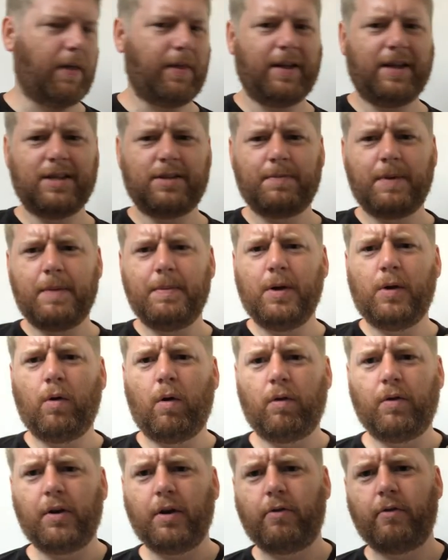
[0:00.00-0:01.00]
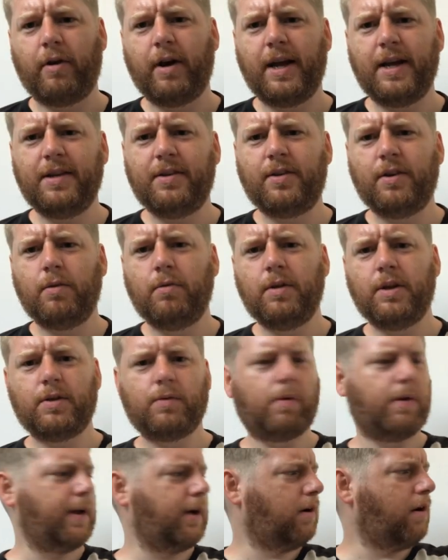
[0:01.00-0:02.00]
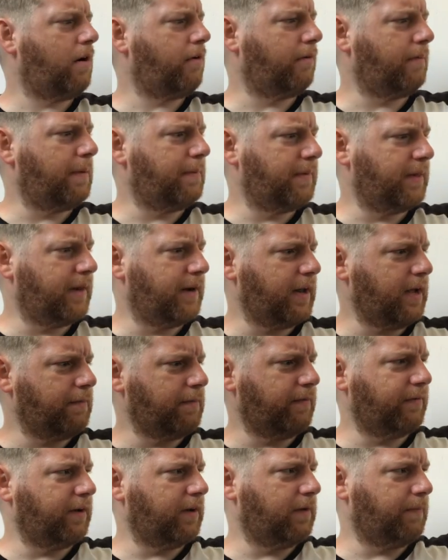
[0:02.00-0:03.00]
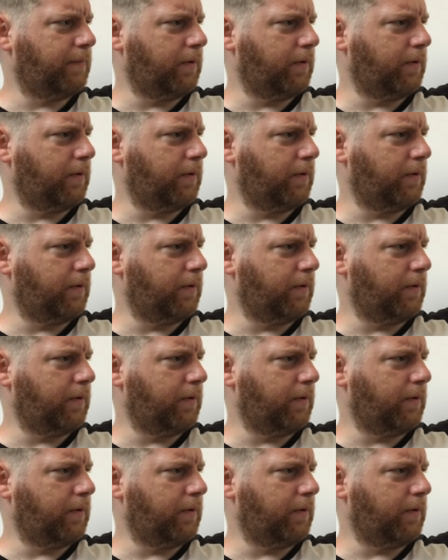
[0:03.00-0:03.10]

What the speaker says: I think it's maybe called the Grenade 2, this one. I can't remember the name of it,